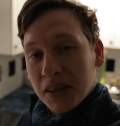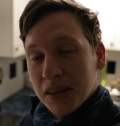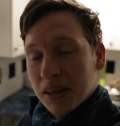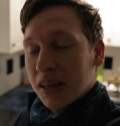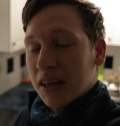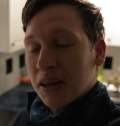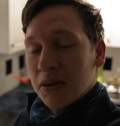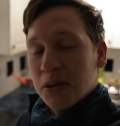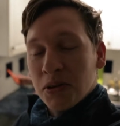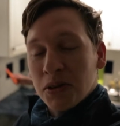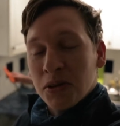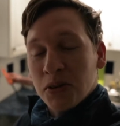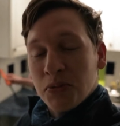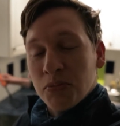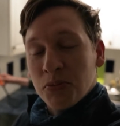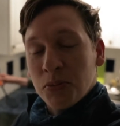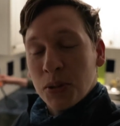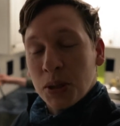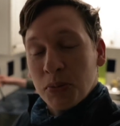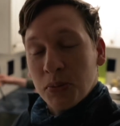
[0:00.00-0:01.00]
and
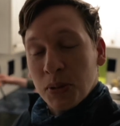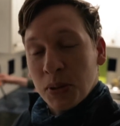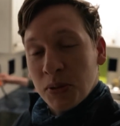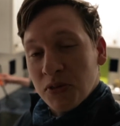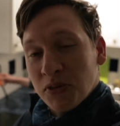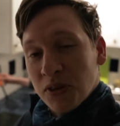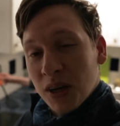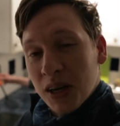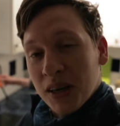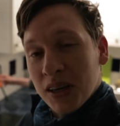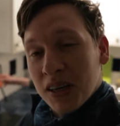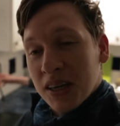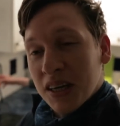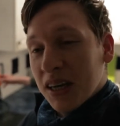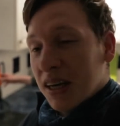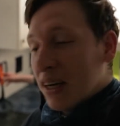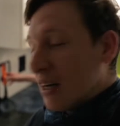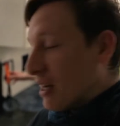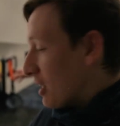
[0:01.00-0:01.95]
everything will be fine.